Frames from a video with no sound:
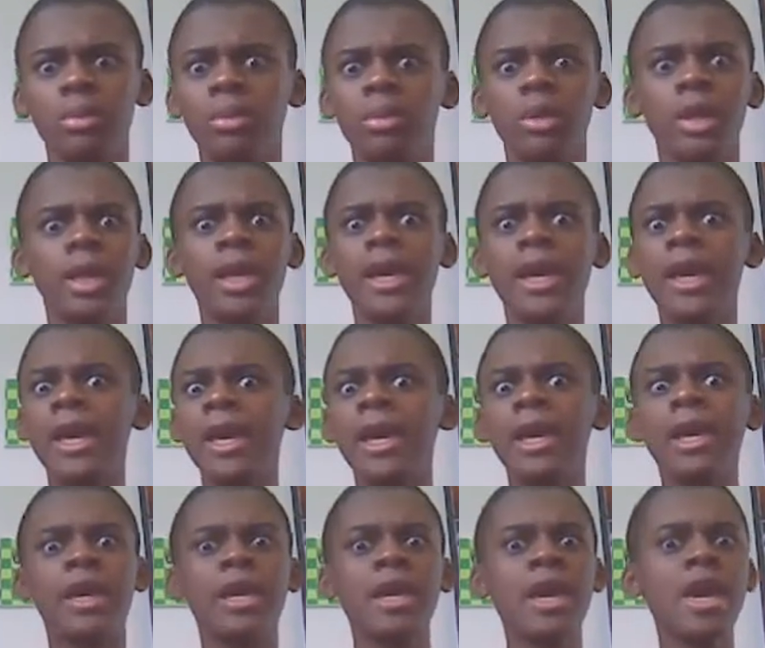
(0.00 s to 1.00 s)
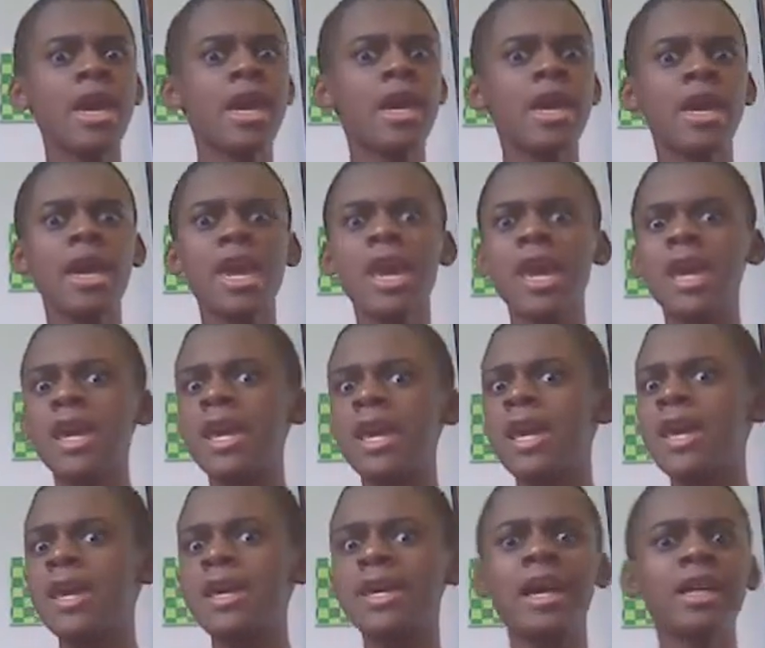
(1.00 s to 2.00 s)
Hey, hey, hey,
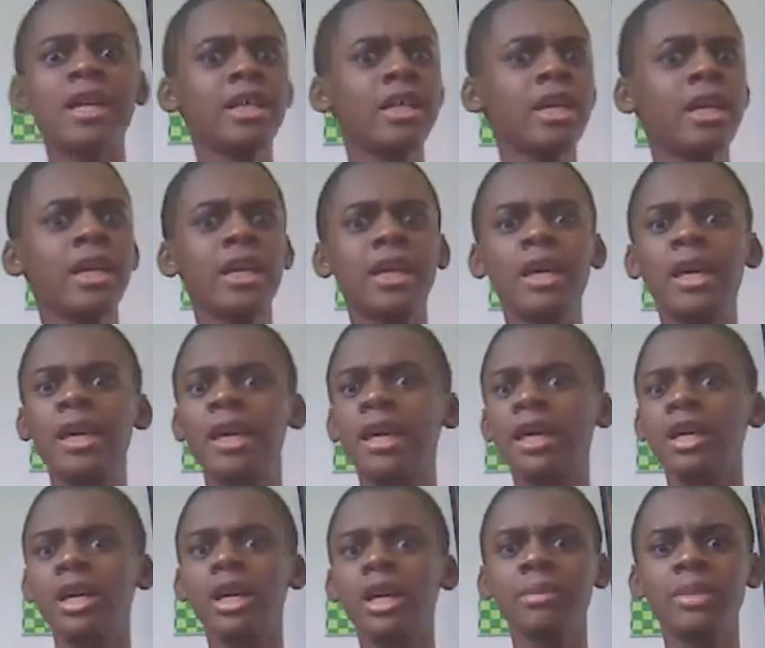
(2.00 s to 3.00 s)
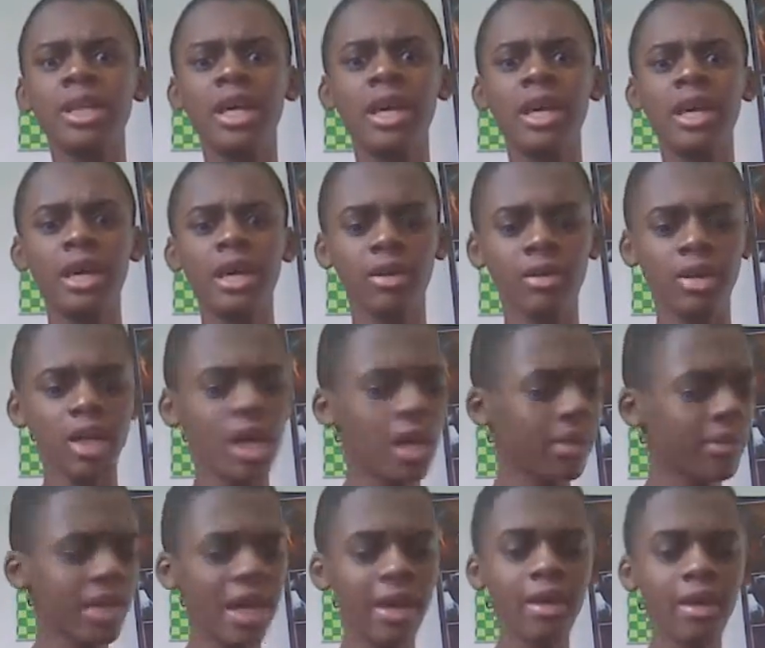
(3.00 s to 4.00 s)
hey, uh, hey, hey, calm down, calm
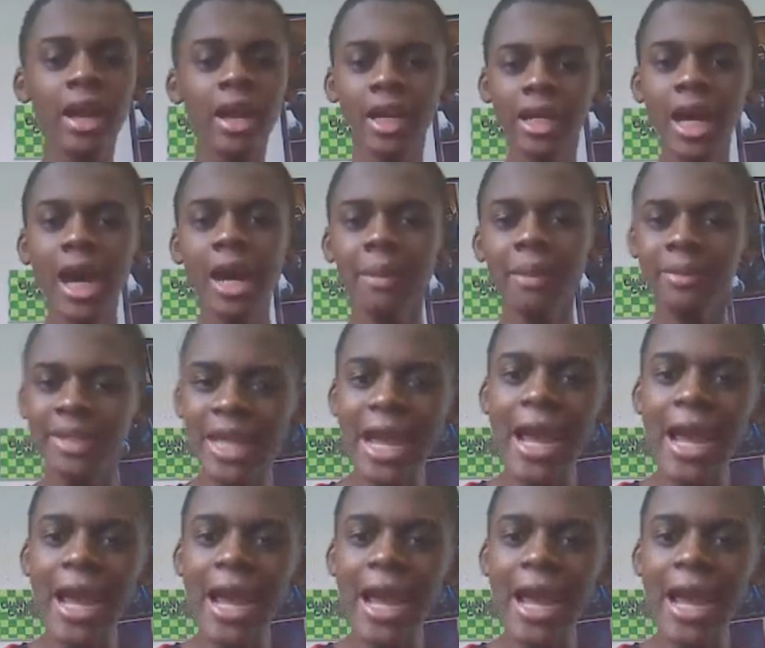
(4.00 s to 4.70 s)
down, calm down!